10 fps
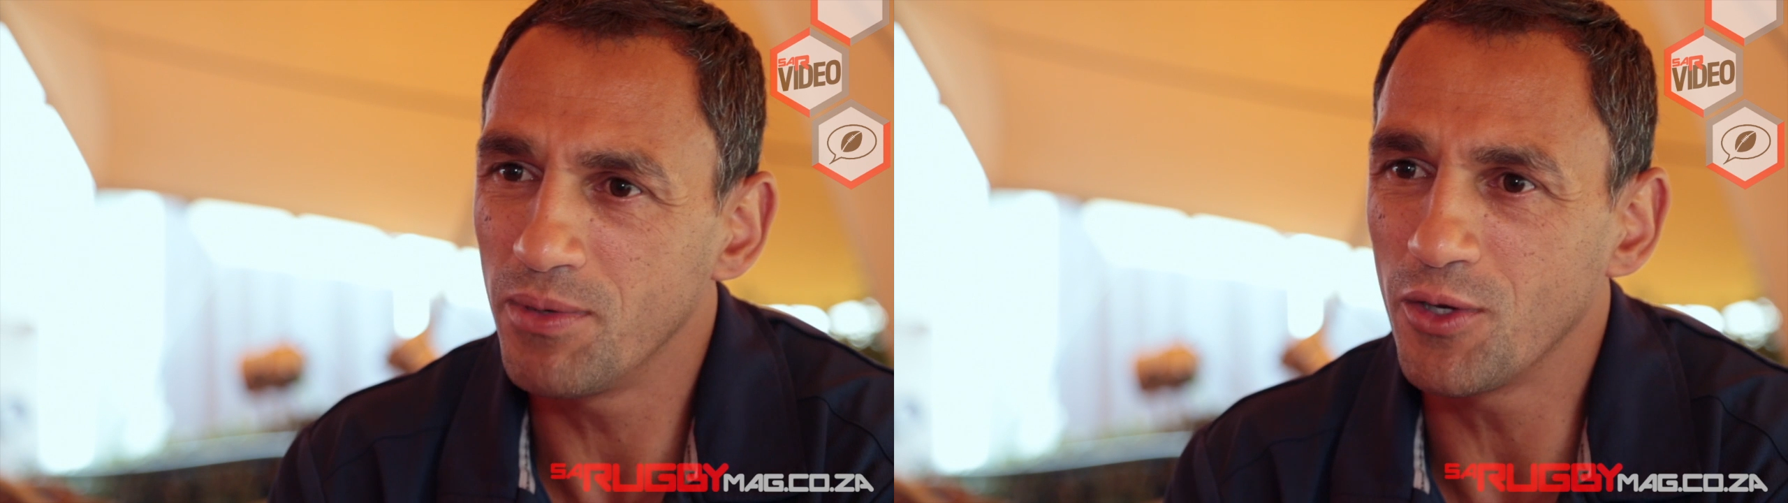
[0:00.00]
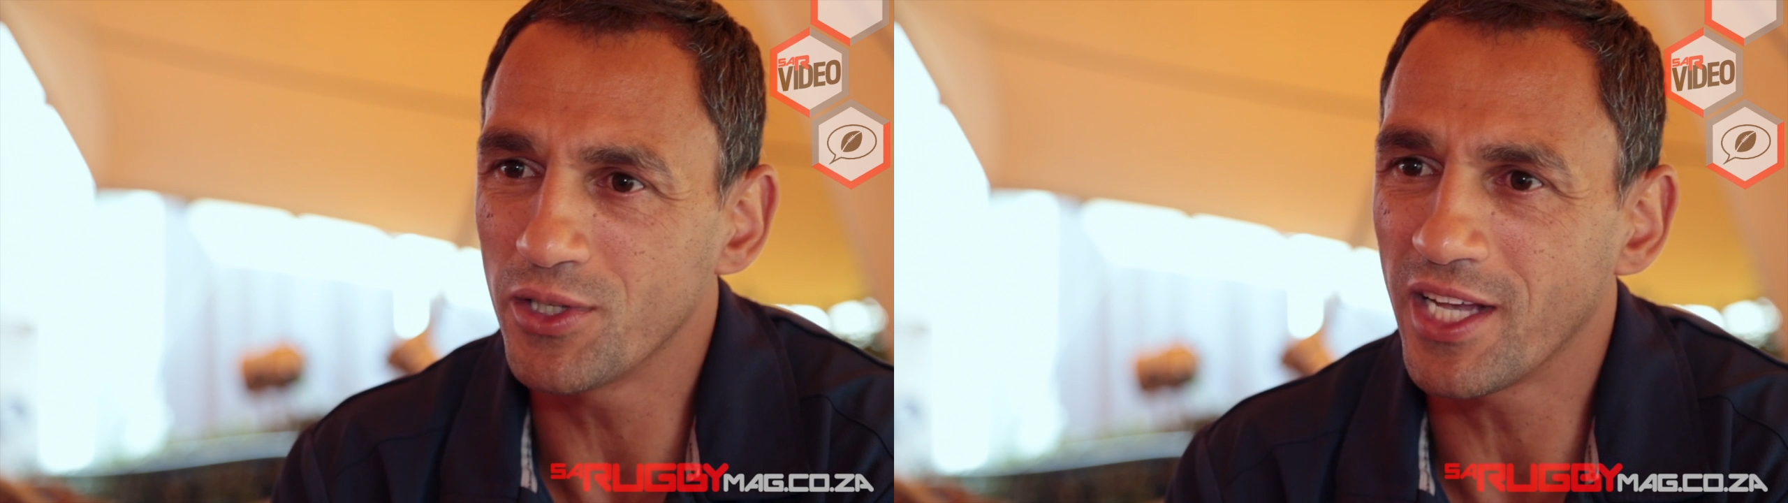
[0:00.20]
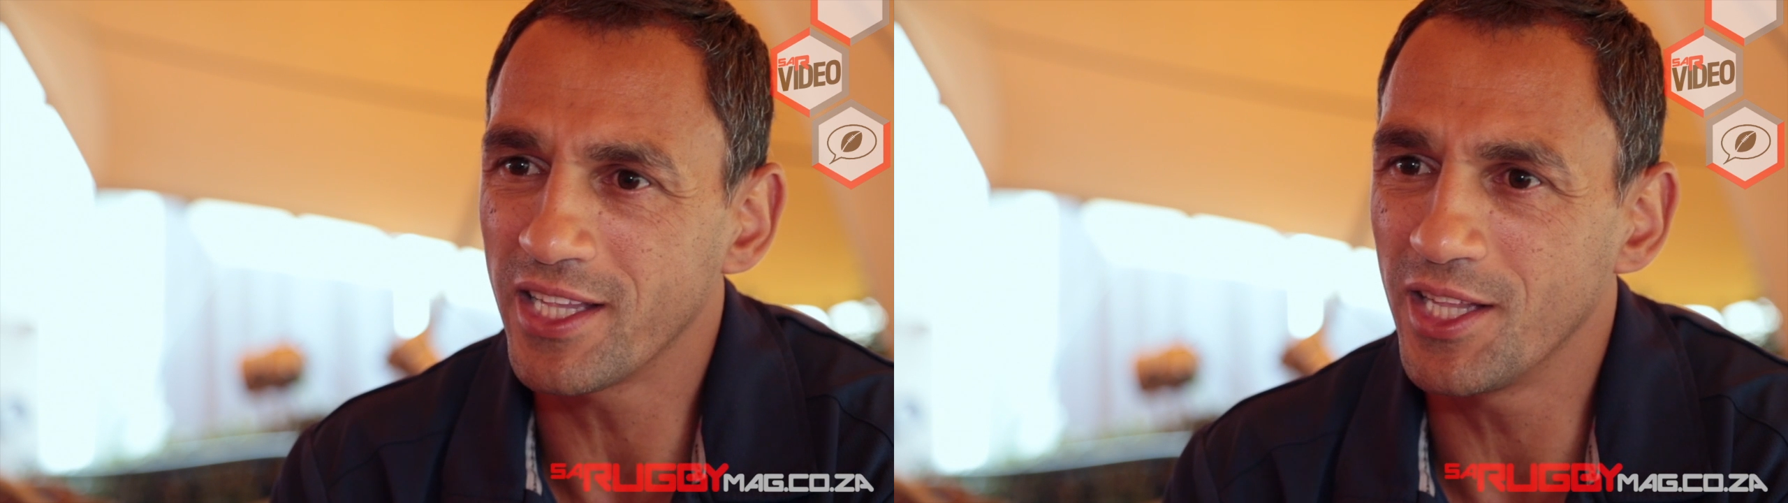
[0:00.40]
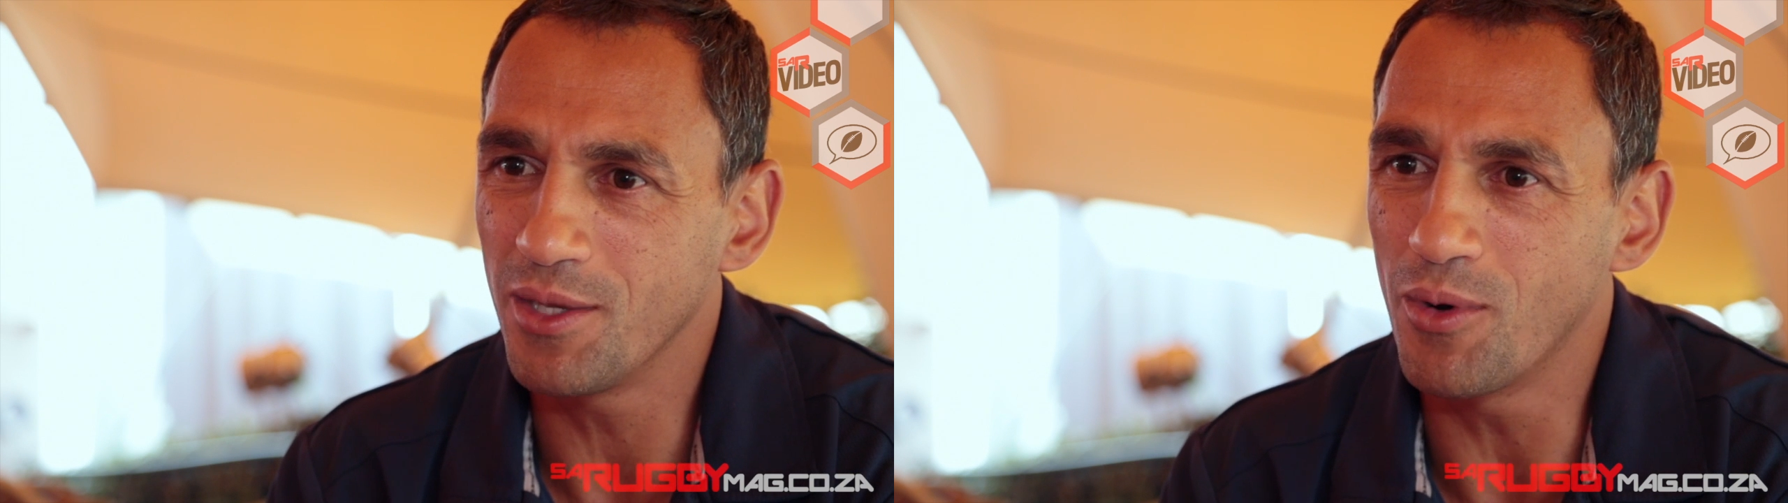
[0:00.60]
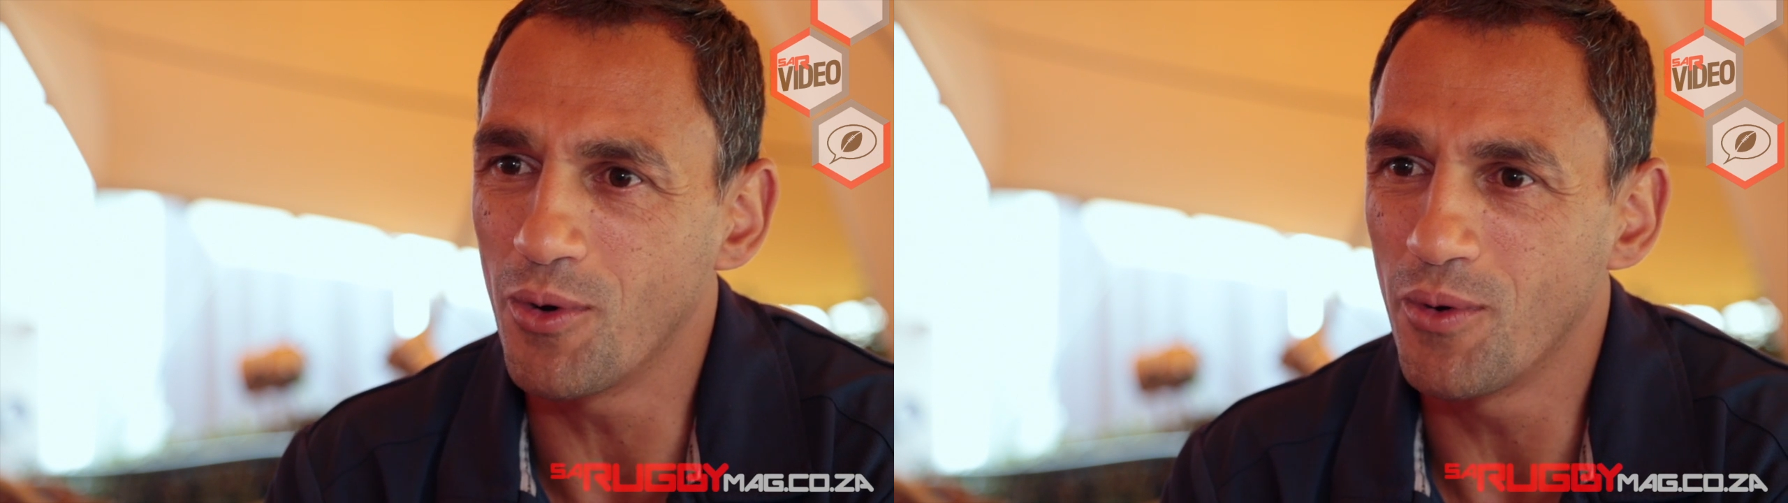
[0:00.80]
to be your son
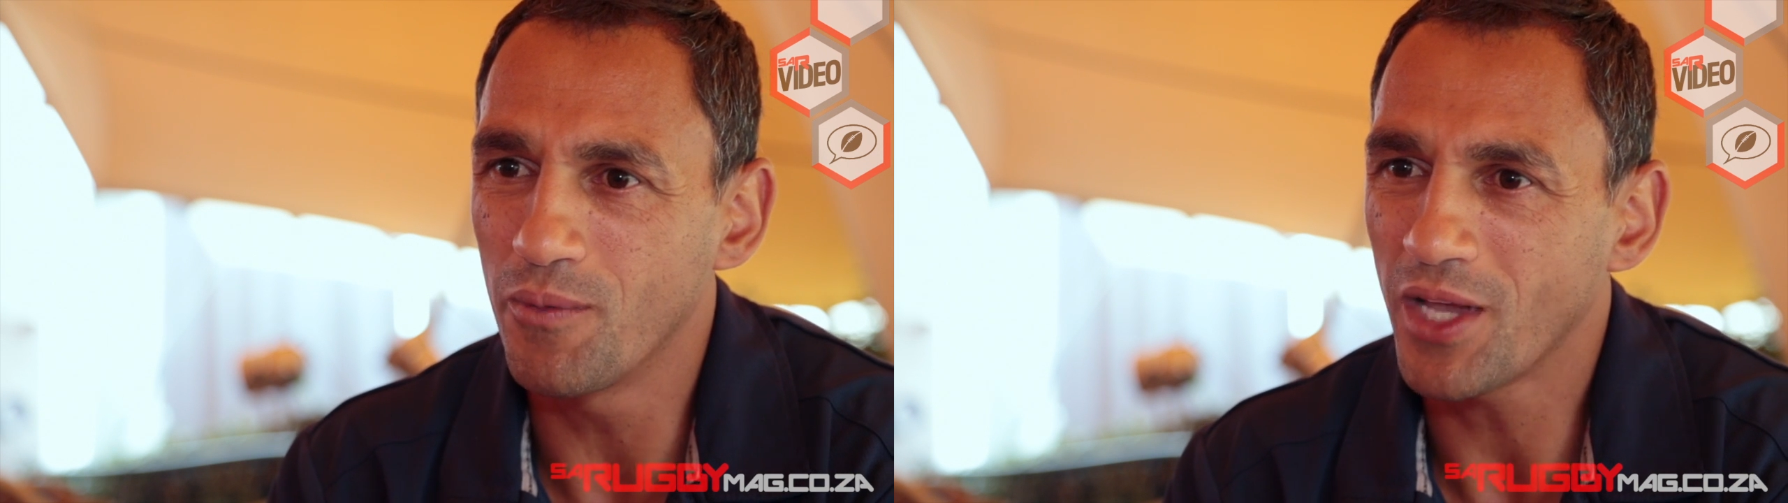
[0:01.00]
anymore.